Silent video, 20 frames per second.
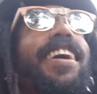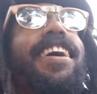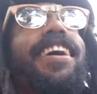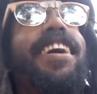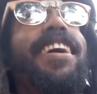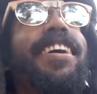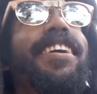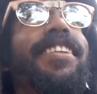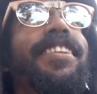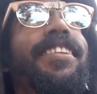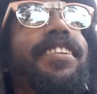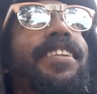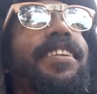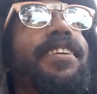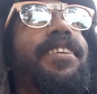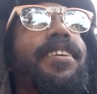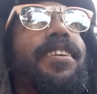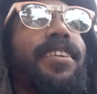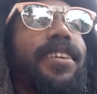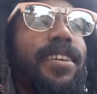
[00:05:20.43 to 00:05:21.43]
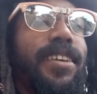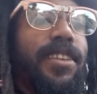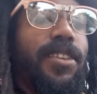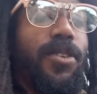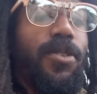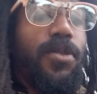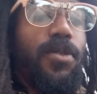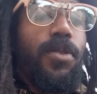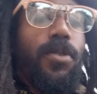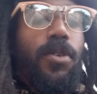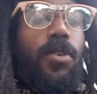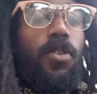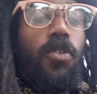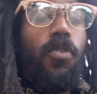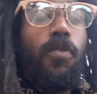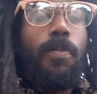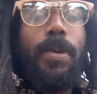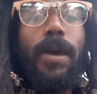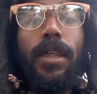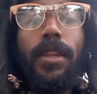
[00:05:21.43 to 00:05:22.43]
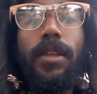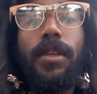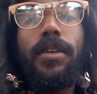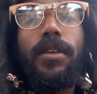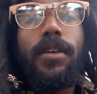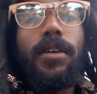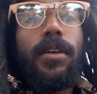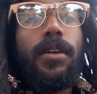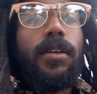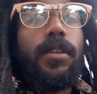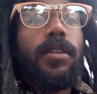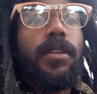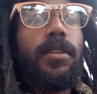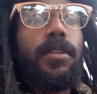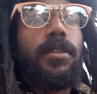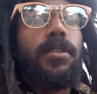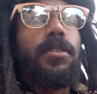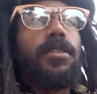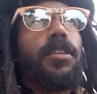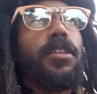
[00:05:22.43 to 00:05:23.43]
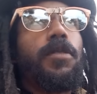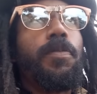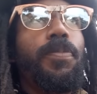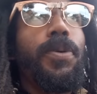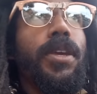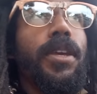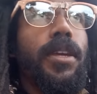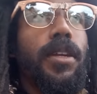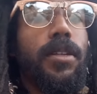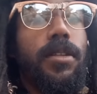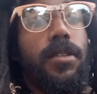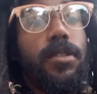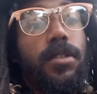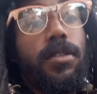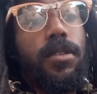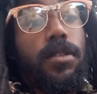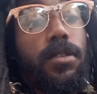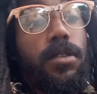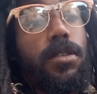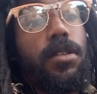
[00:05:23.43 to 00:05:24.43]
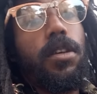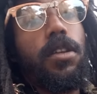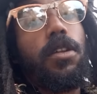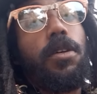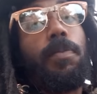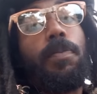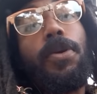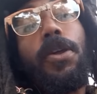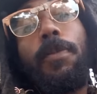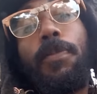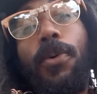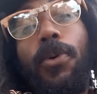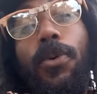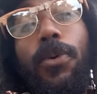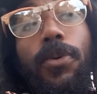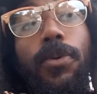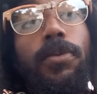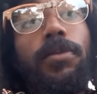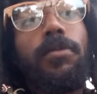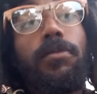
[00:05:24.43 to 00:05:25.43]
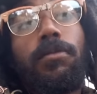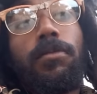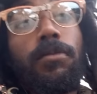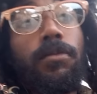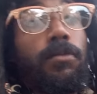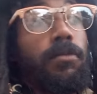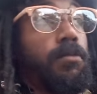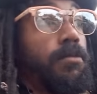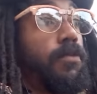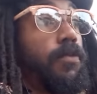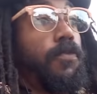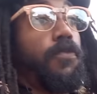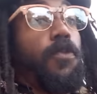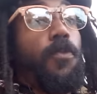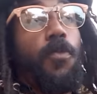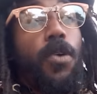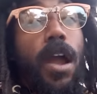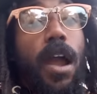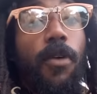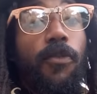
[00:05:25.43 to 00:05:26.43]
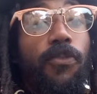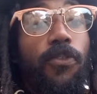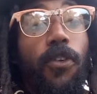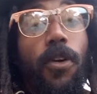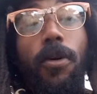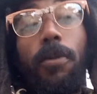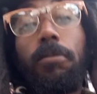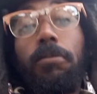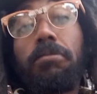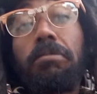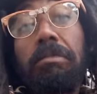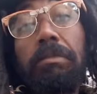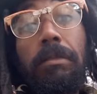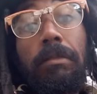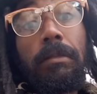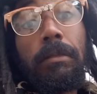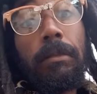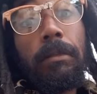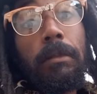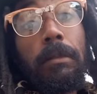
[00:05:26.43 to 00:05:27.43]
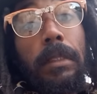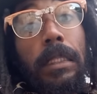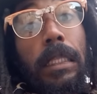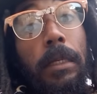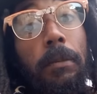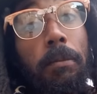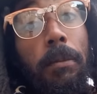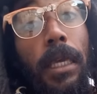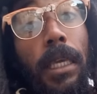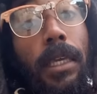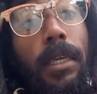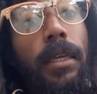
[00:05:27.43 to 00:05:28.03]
and you know, who better to speak to the people from where I'm from than me?